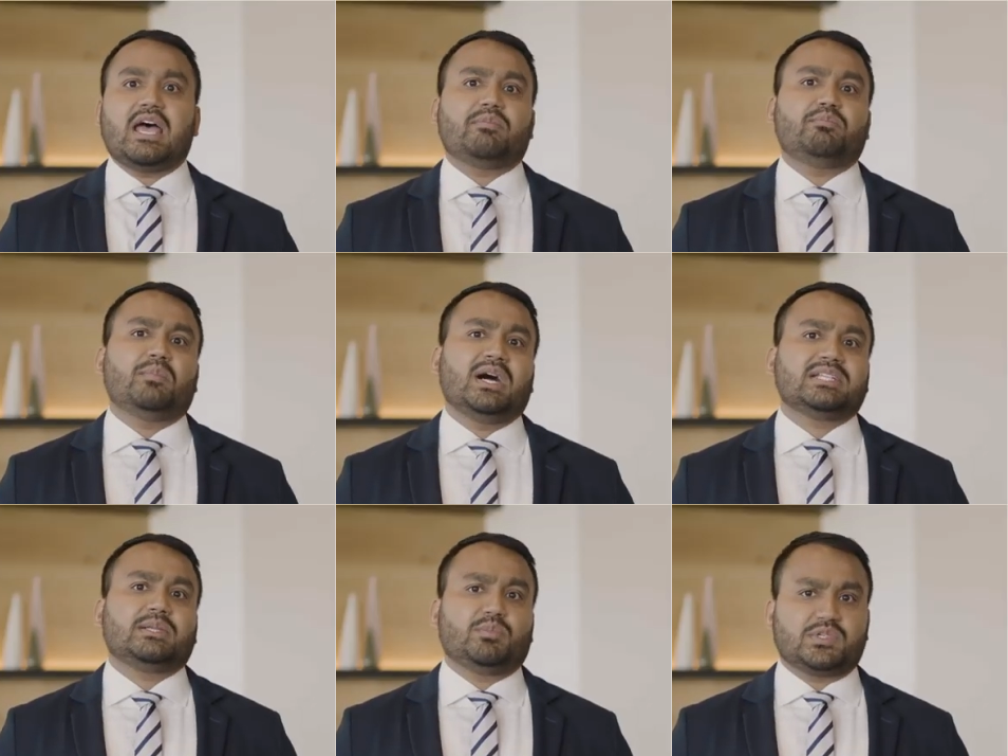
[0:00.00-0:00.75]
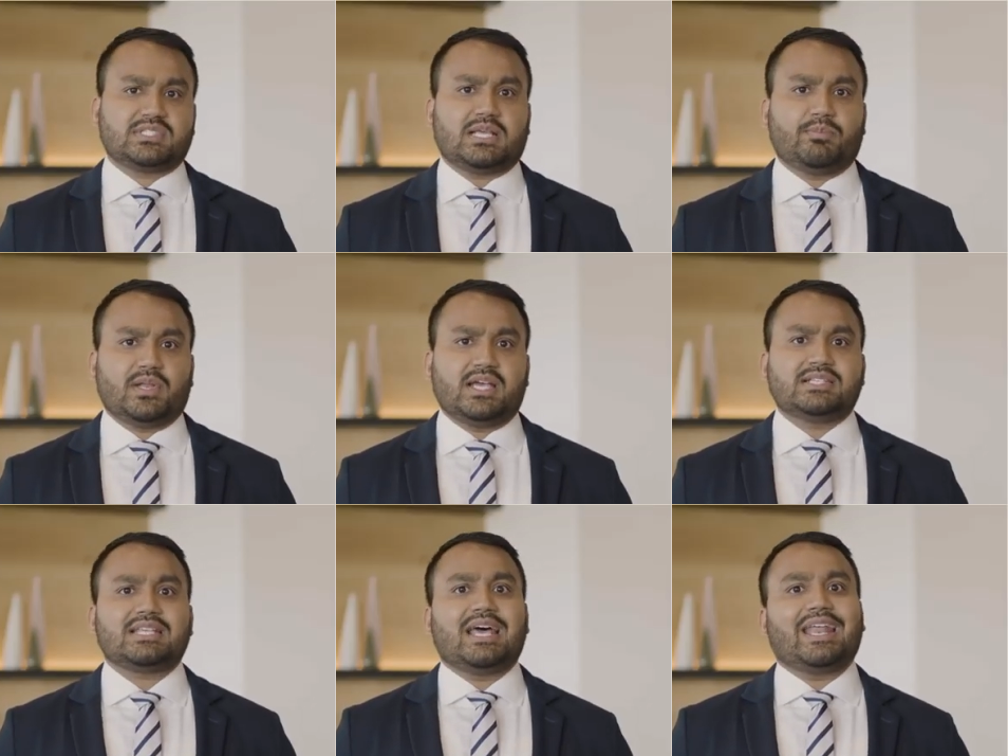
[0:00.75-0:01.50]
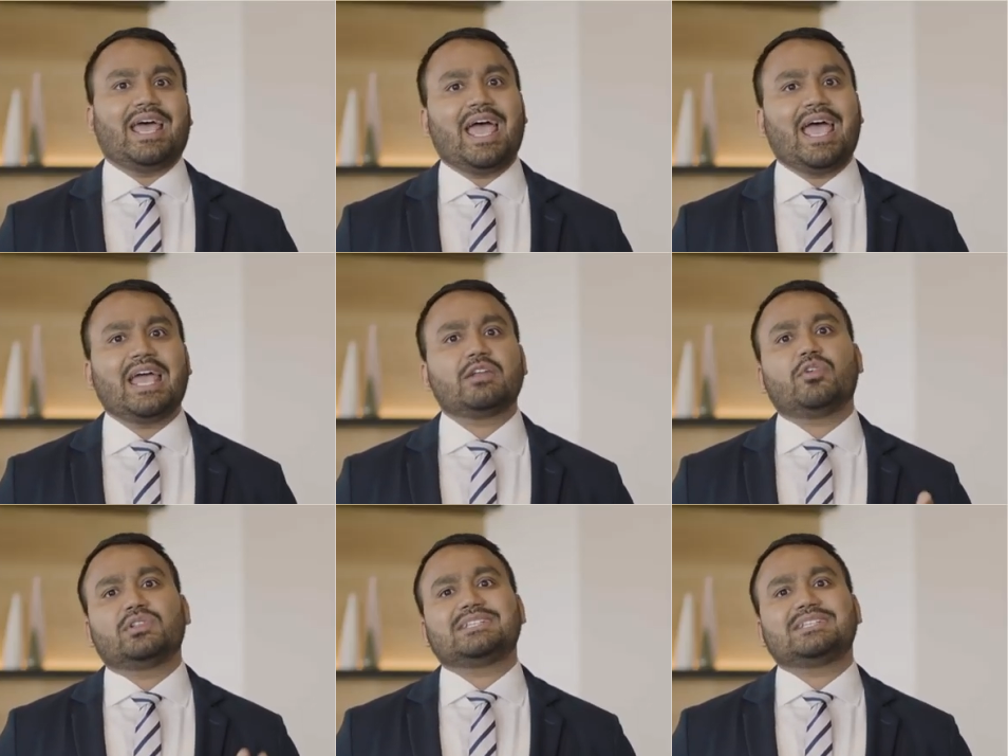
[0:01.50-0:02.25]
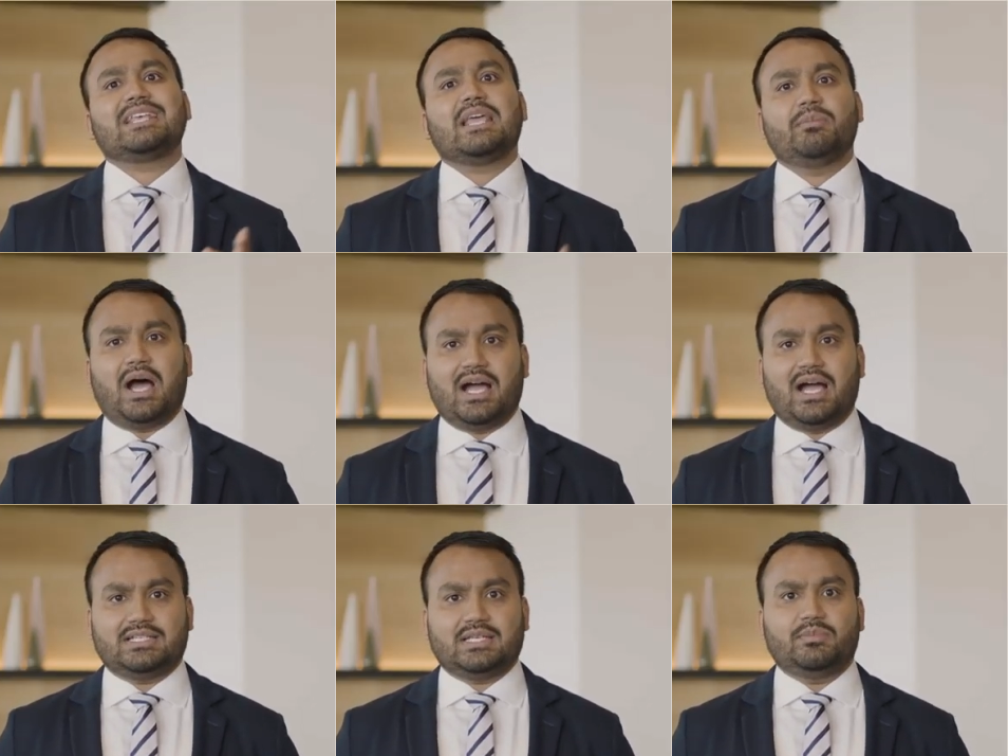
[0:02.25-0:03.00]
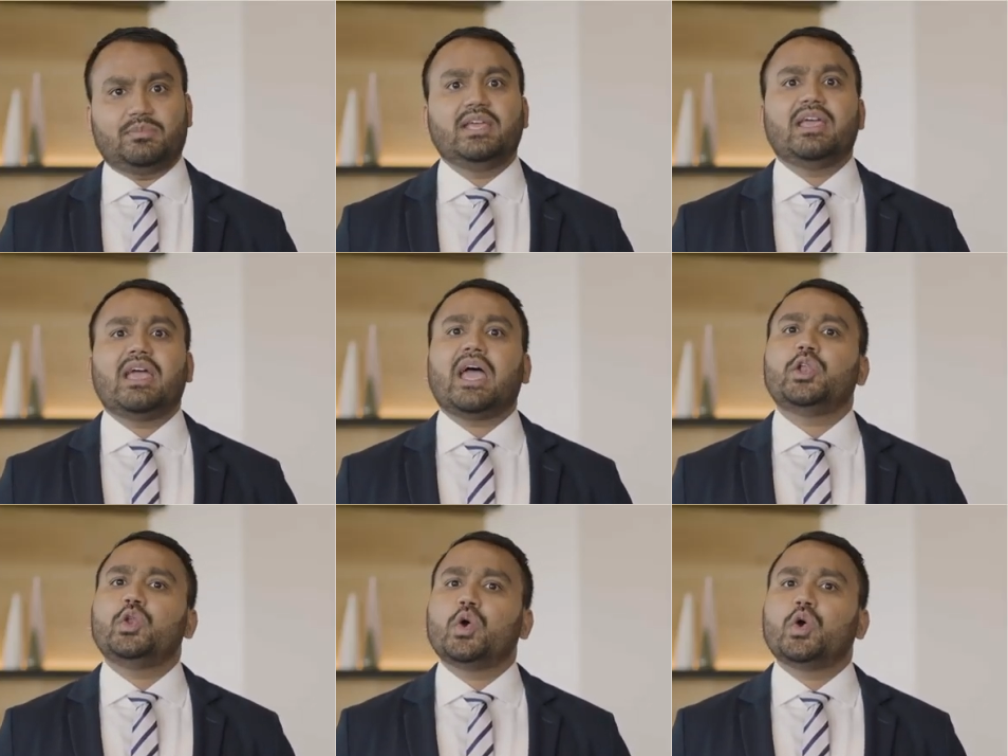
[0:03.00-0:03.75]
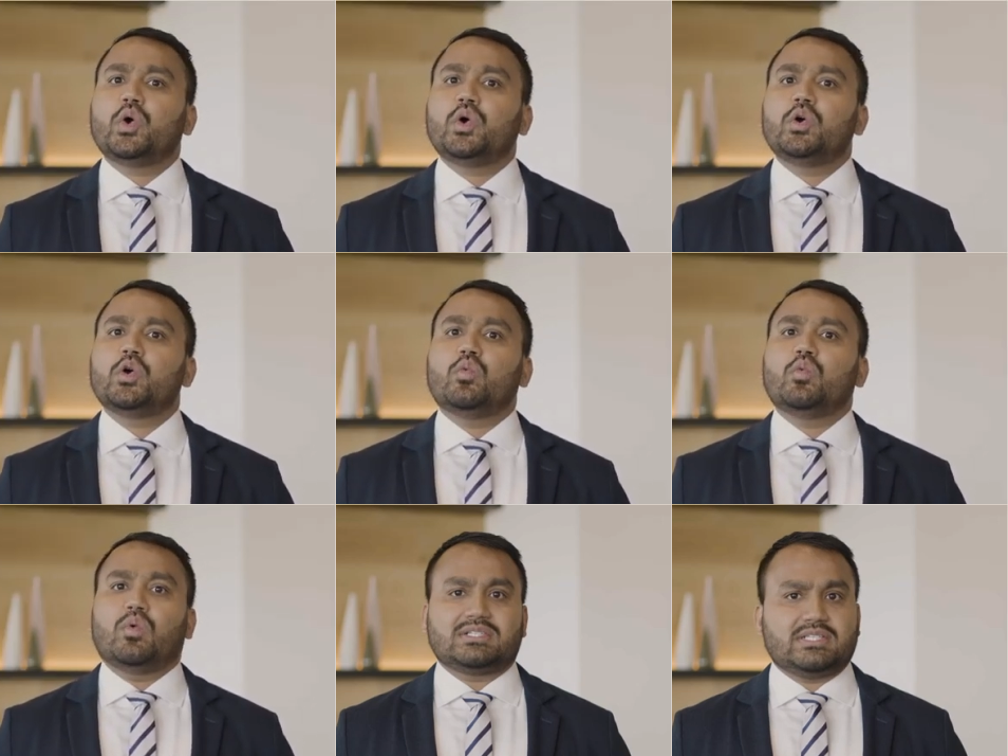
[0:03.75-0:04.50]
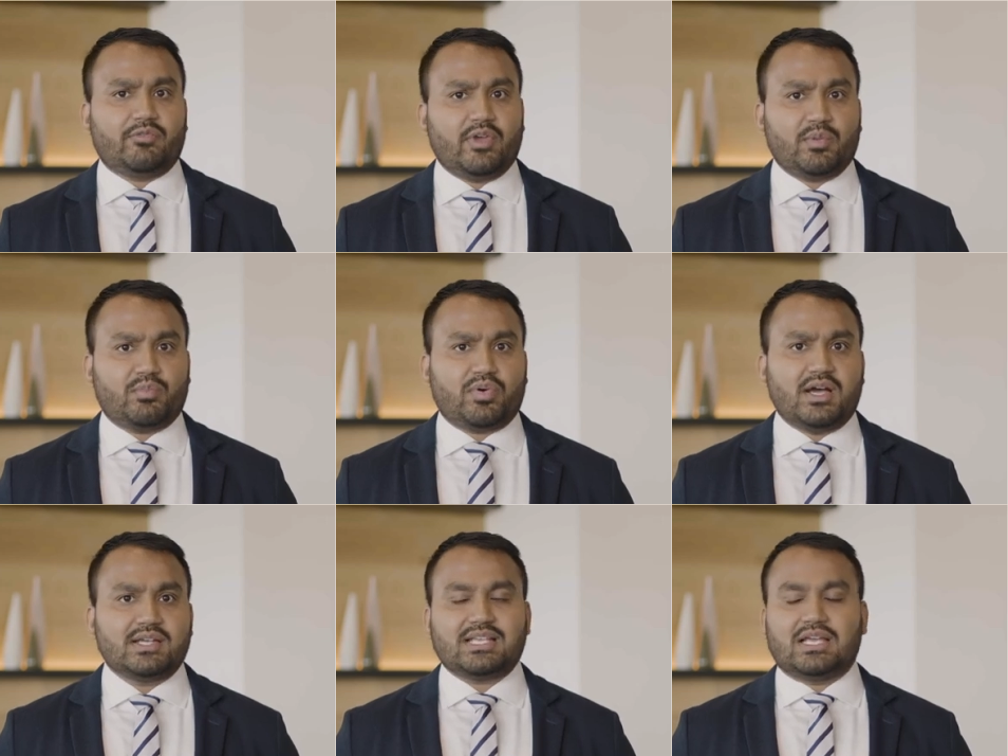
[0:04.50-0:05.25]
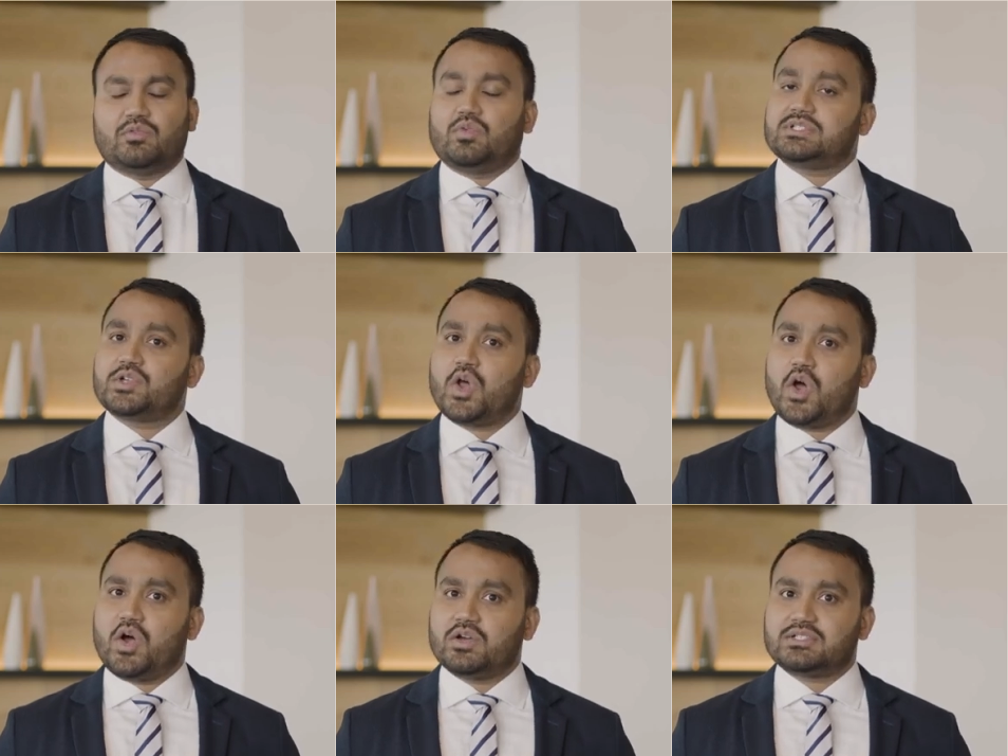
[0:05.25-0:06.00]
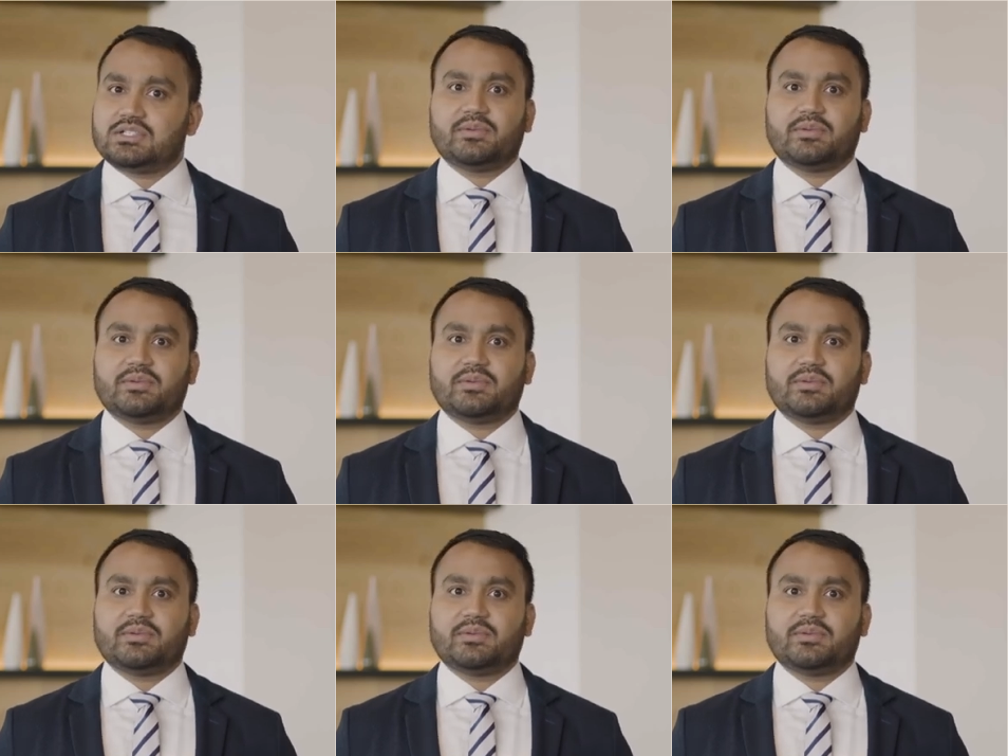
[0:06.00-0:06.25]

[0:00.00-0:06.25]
have multiple suppliers at hand for the same item and know what's a fair price and what's not.